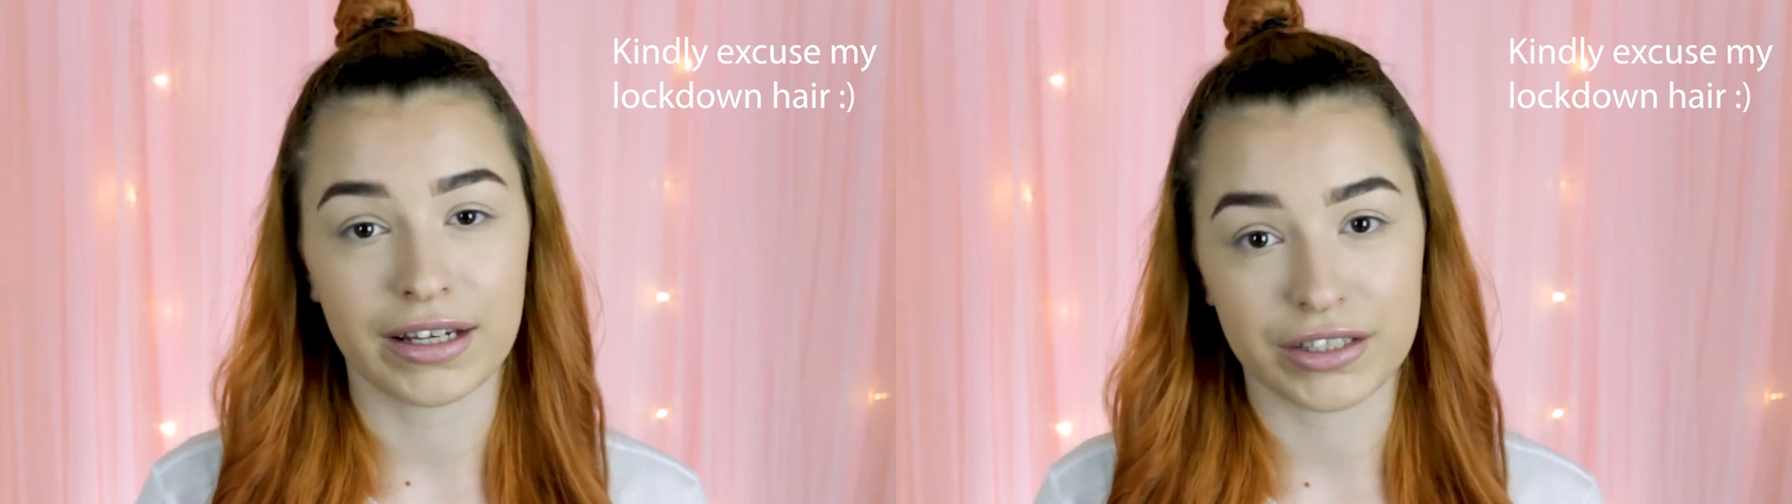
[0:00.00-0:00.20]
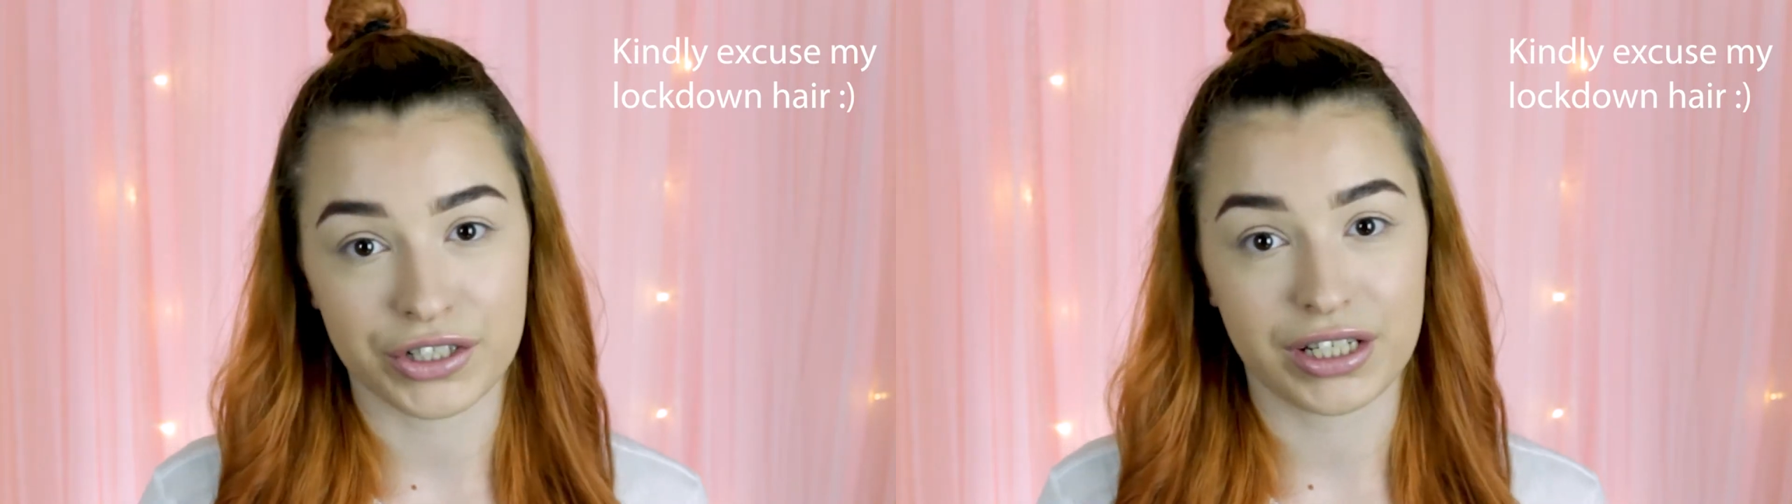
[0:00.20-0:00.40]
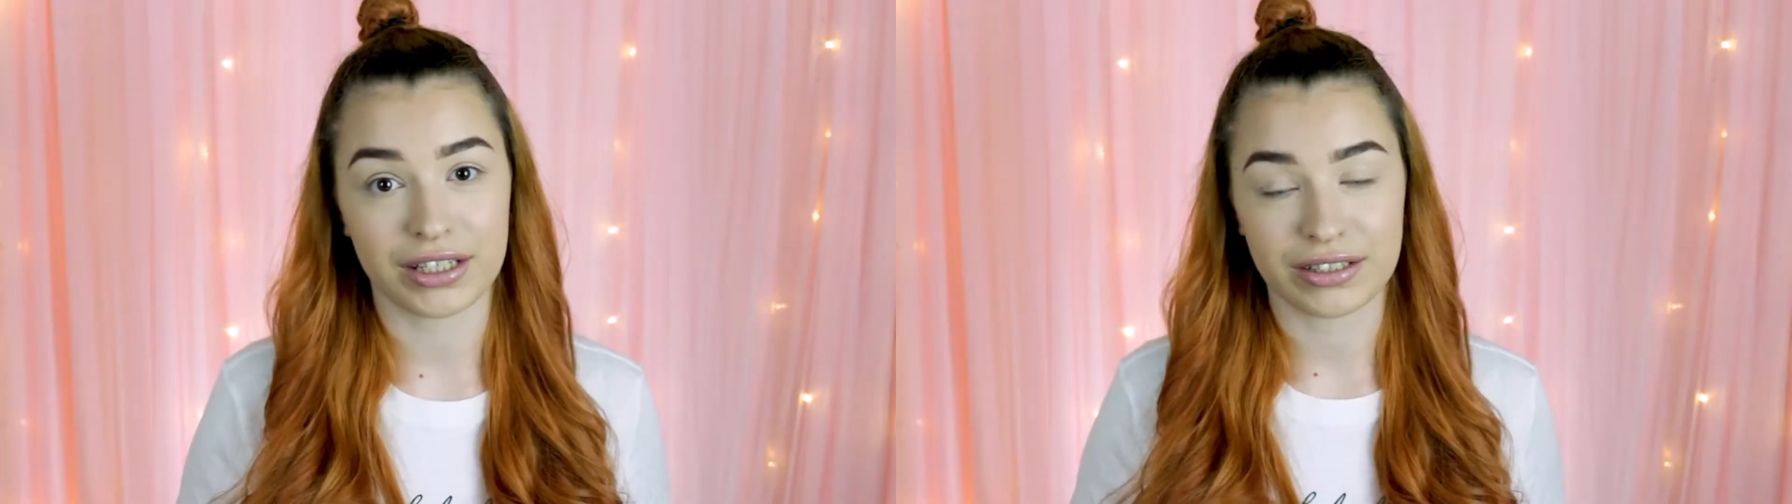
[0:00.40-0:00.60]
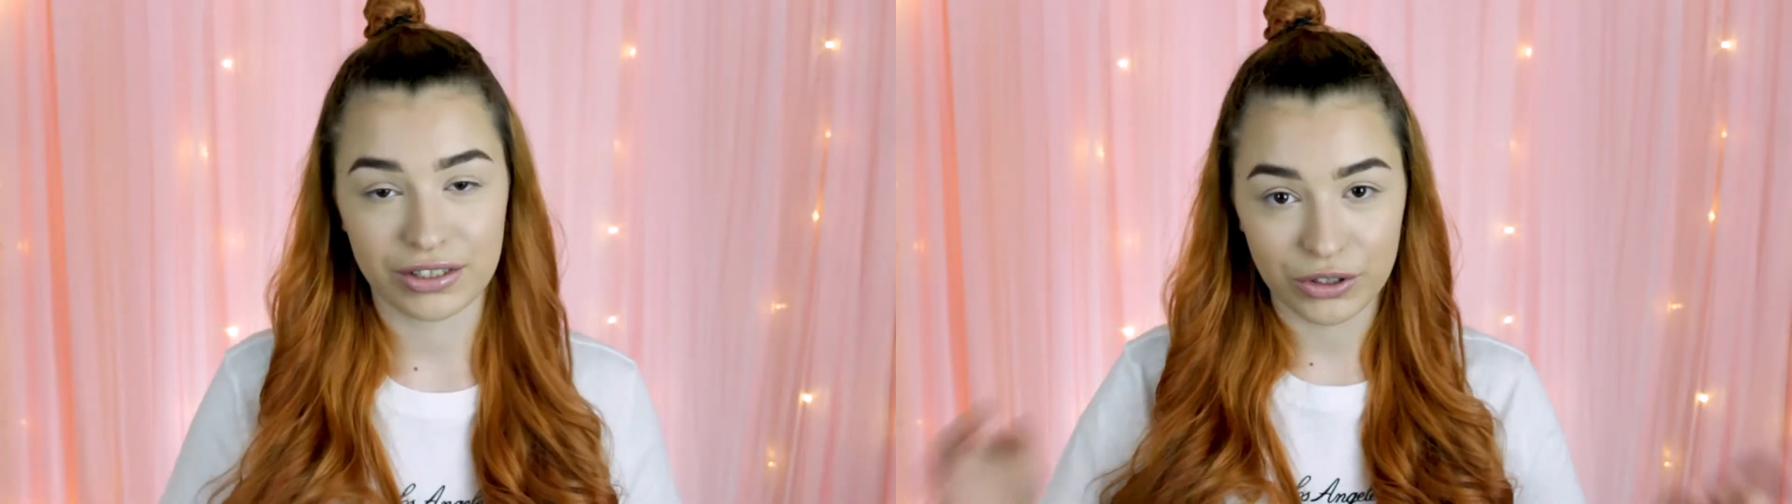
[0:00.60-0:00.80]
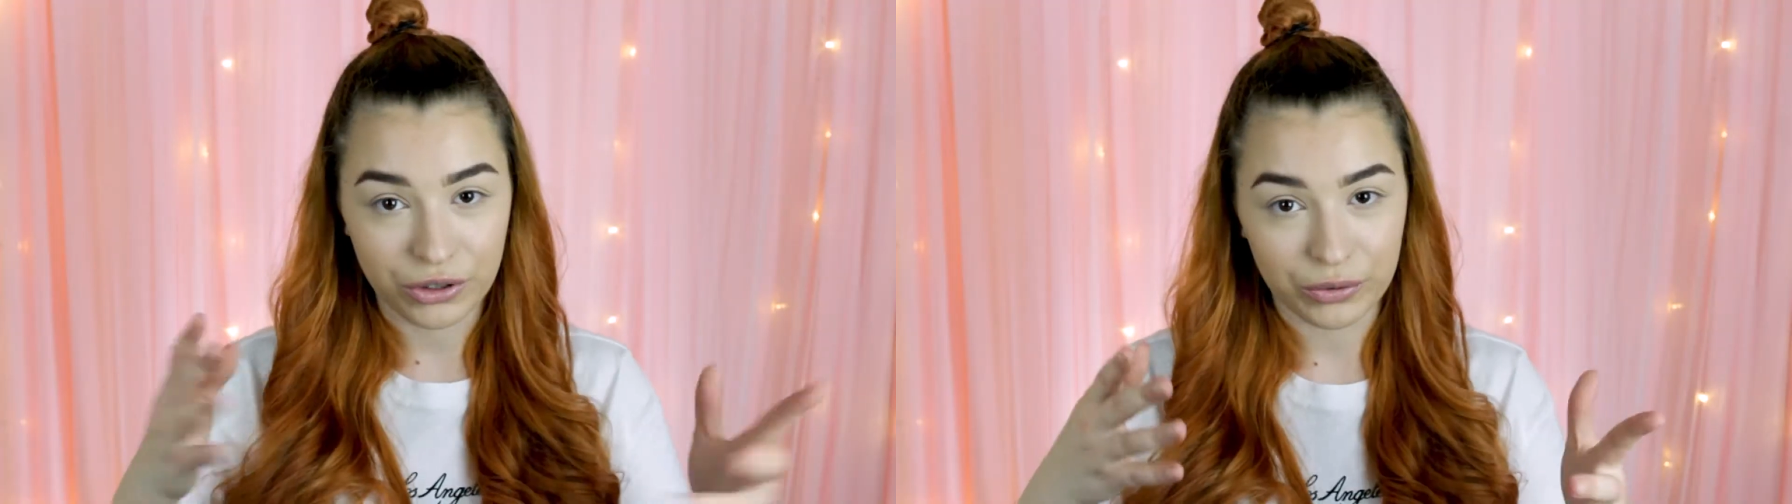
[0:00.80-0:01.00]
underneath,
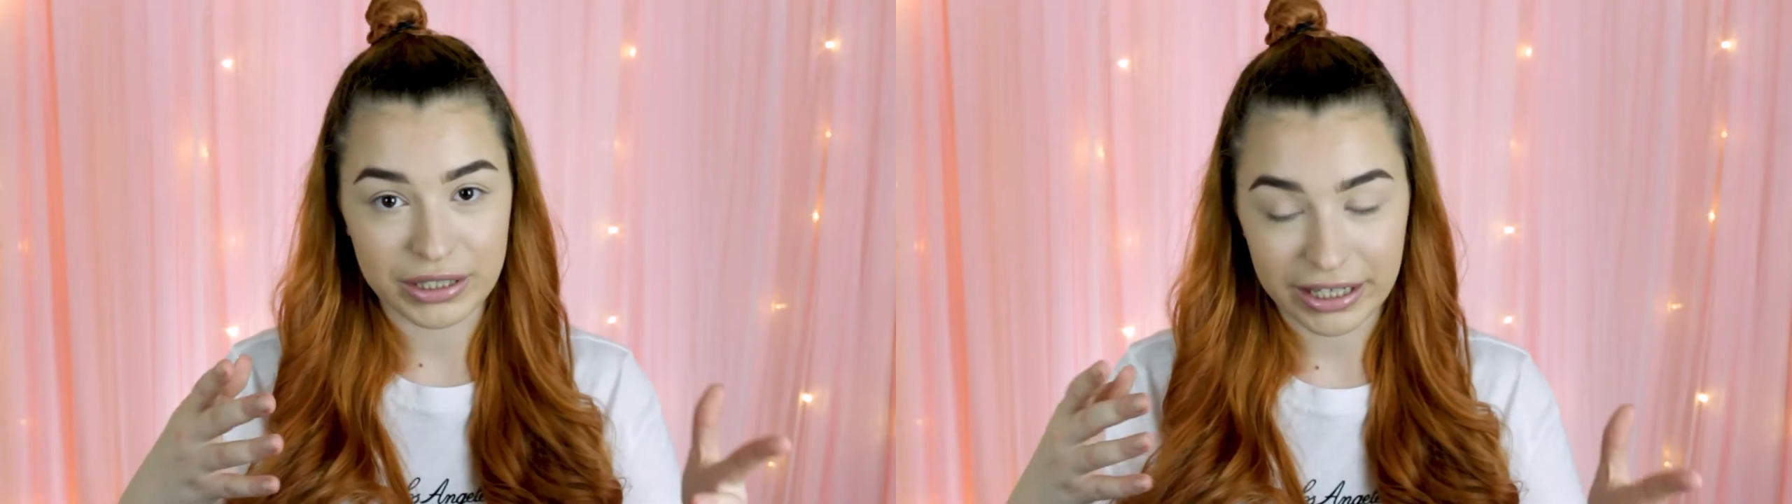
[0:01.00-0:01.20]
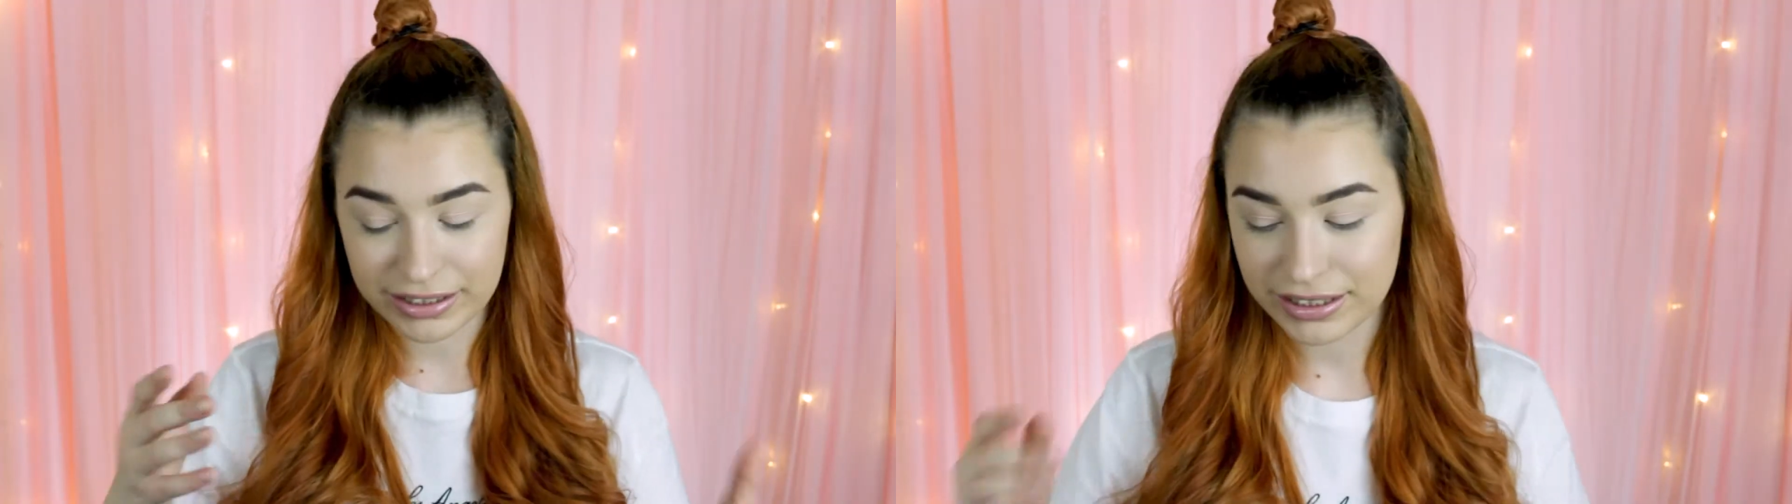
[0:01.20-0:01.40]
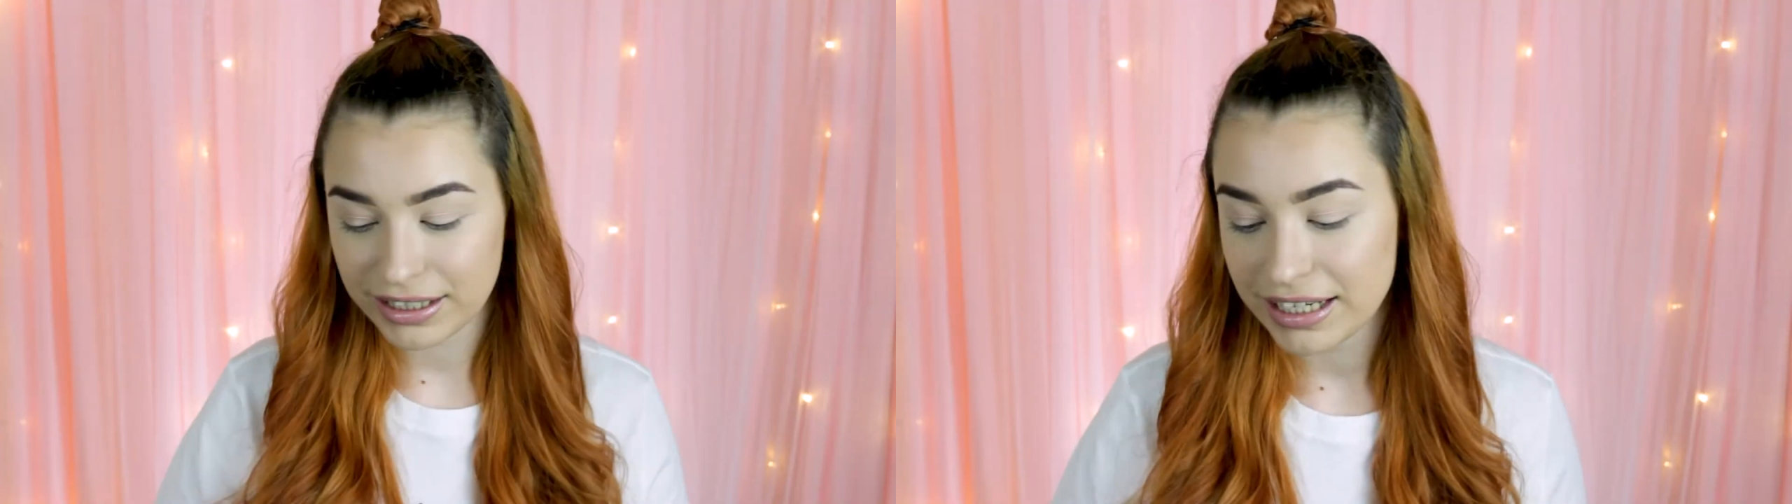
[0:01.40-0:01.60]
you know that.